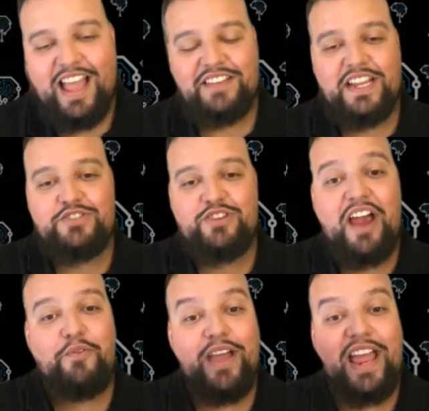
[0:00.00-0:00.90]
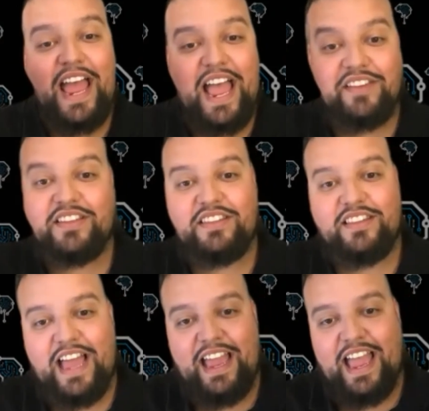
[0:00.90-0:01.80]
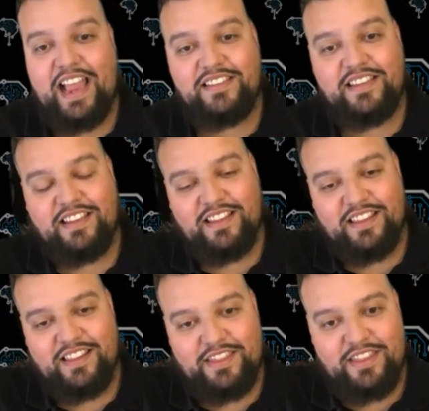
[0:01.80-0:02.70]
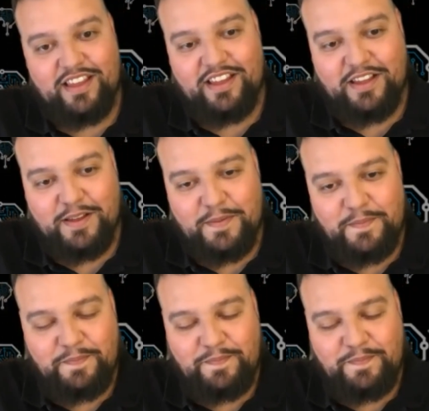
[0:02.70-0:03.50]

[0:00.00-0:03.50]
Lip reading: as I drive away, I exit the